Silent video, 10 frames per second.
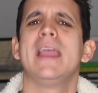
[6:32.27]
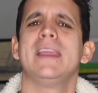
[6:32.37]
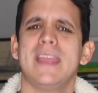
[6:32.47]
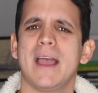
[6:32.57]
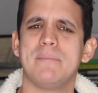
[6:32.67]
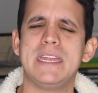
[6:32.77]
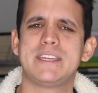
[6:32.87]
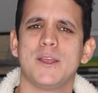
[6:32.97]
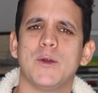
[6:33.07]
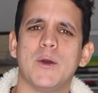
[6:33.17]
Yeah, me
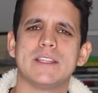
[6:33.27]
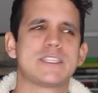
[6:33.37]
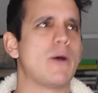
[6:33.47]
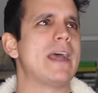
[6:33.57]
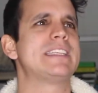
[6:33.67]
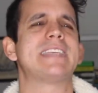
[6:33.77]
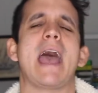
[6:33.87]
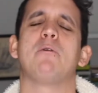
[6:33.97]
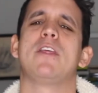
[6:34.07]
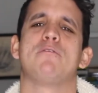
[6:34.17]
too. And so I
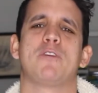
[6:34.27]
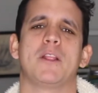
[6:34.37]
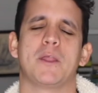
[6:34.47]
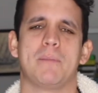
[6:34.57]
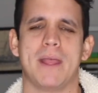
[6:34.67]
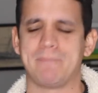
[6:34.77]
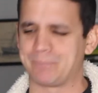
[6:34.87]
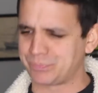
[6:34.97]
sat with it for a little bit.